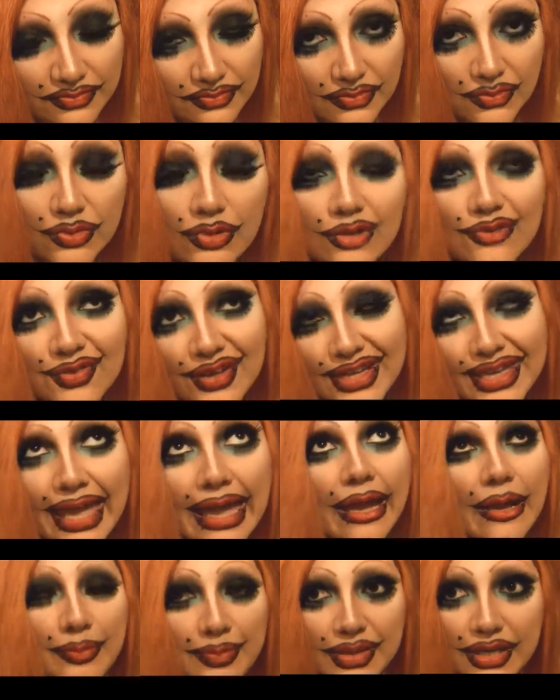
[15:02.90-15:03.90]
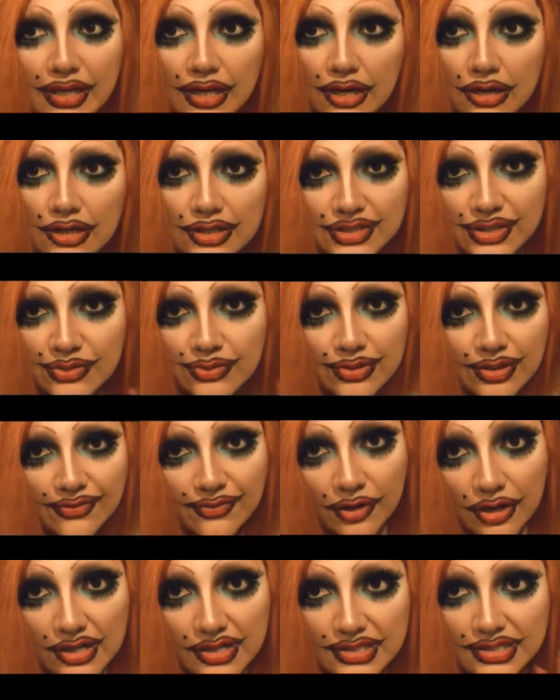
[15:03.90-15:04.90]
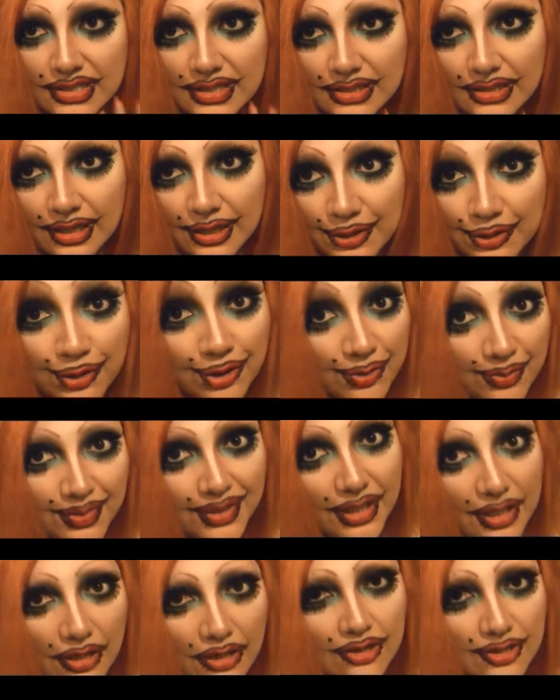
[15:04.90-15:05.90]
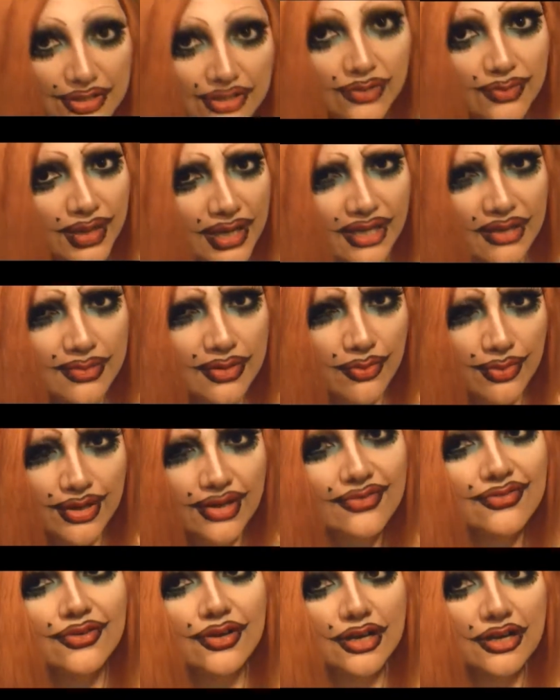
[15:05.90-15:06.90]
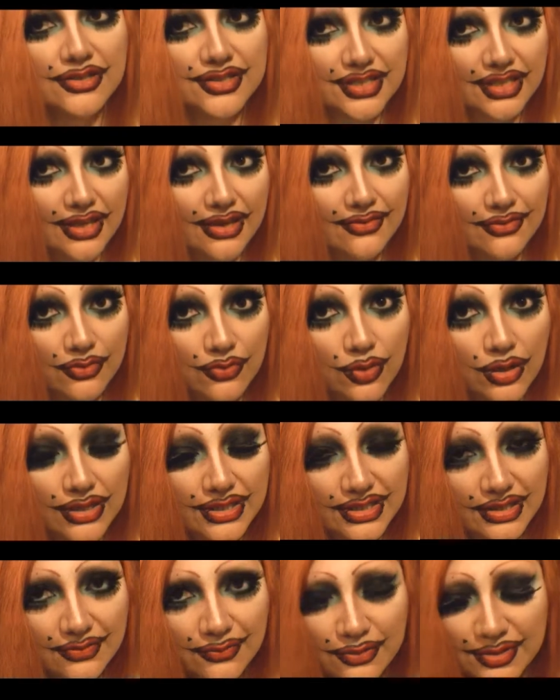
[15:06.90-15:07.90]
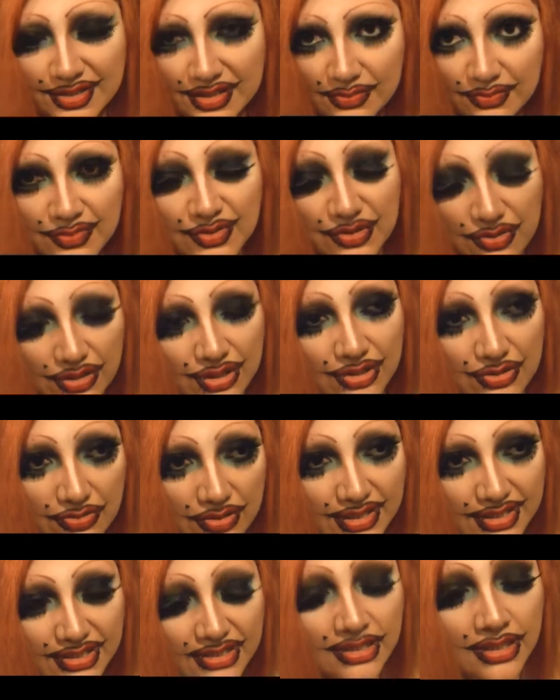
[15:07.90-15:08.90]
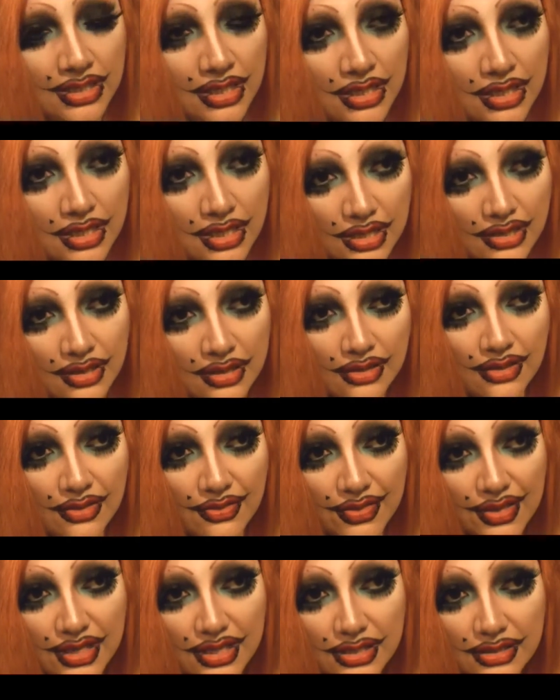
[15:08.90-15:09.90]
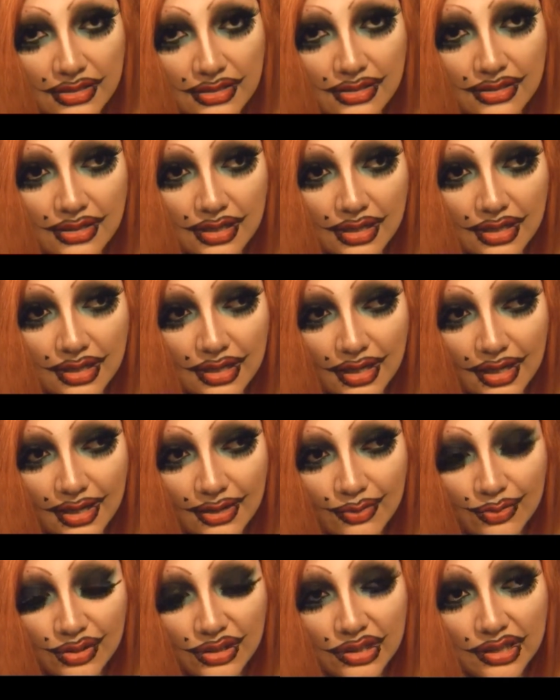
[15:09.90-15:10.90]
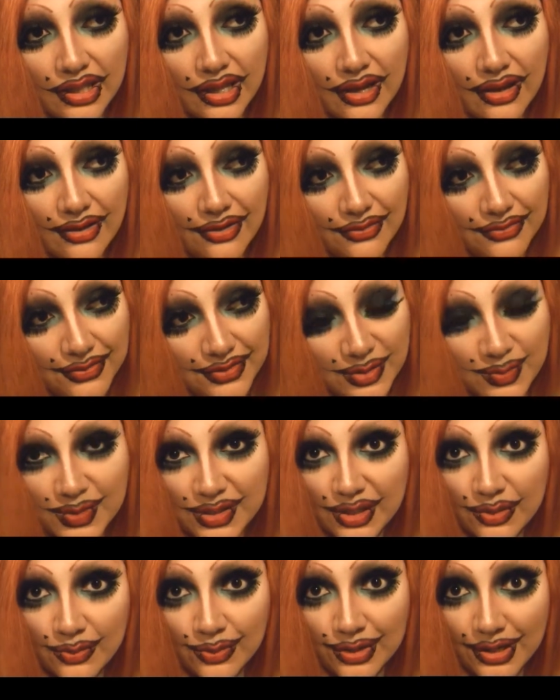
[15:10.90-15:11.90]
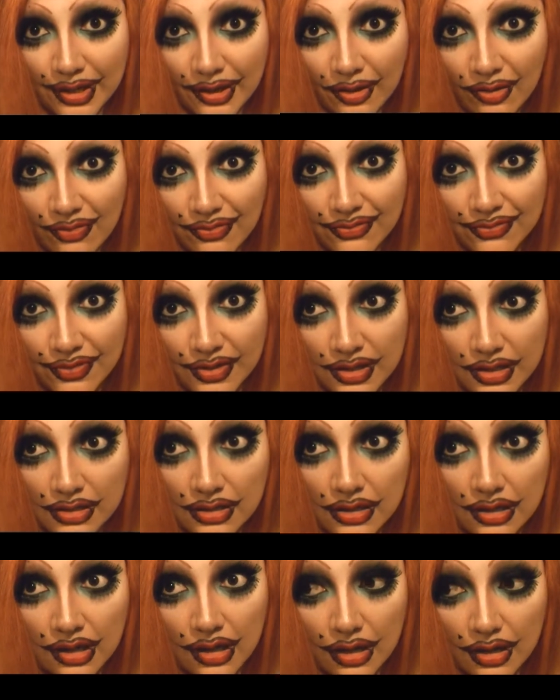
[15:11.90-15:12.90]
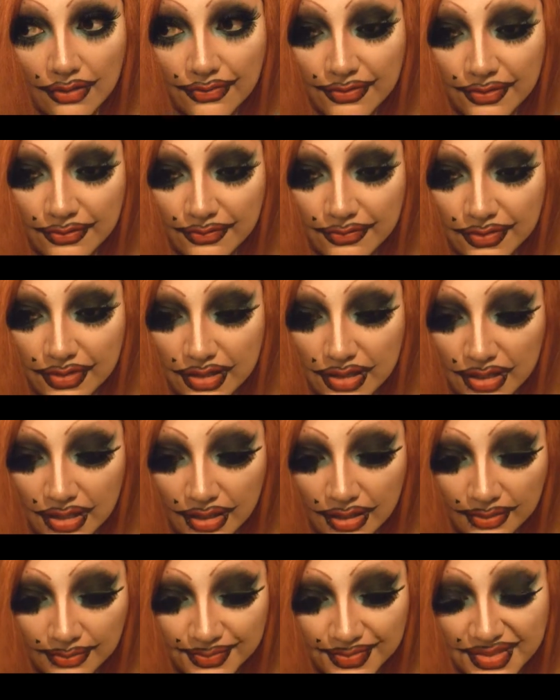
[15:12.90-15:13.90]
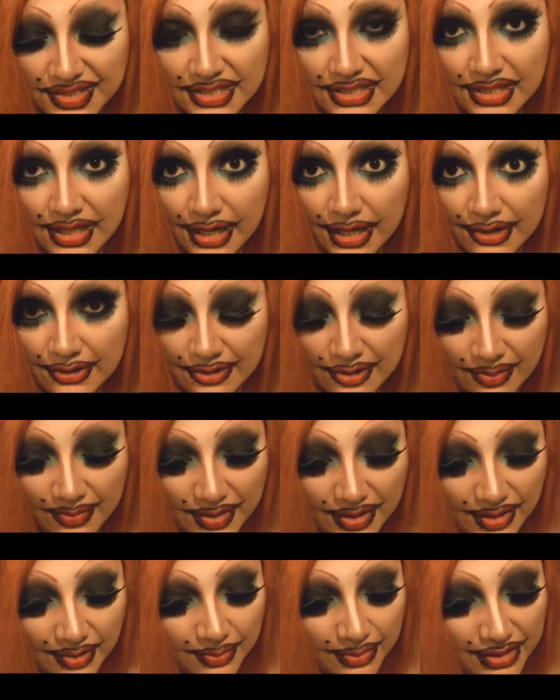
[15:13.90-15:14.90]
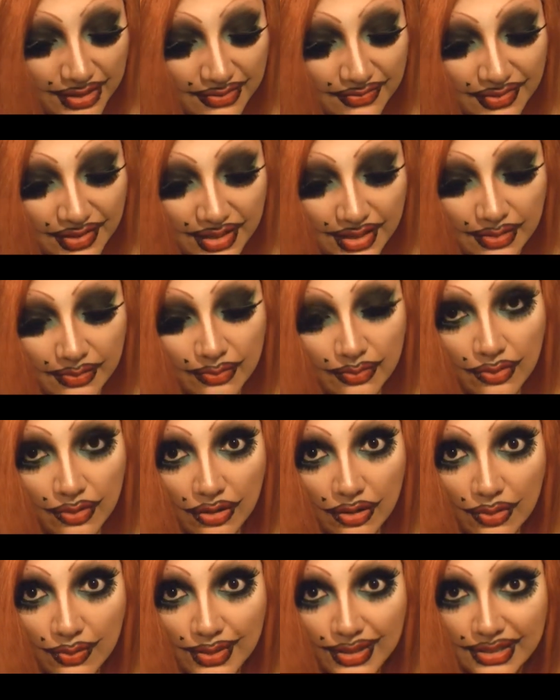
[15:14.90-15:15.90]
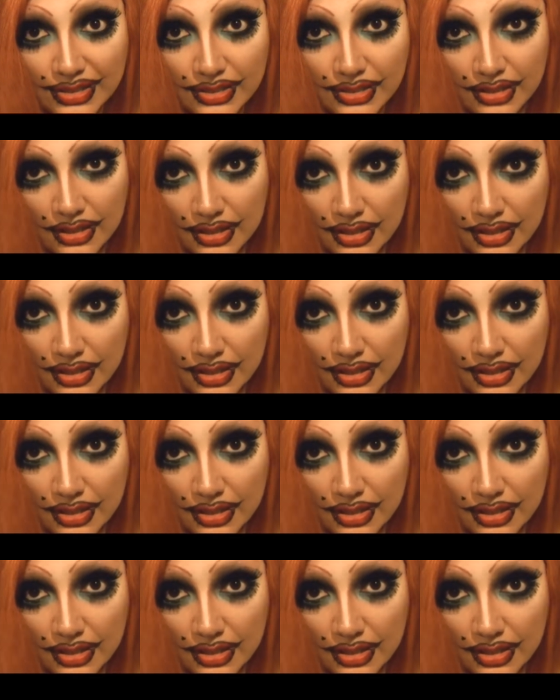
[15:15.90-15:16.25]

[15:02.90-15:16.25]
Well, if I can't be a cartoon, if honestly I couldn't be a cartoon, but I could be whatever else I ever wanted for some strange reason, then I would love to be a wood elf off of the Skyrim and Oblivion and Morrowind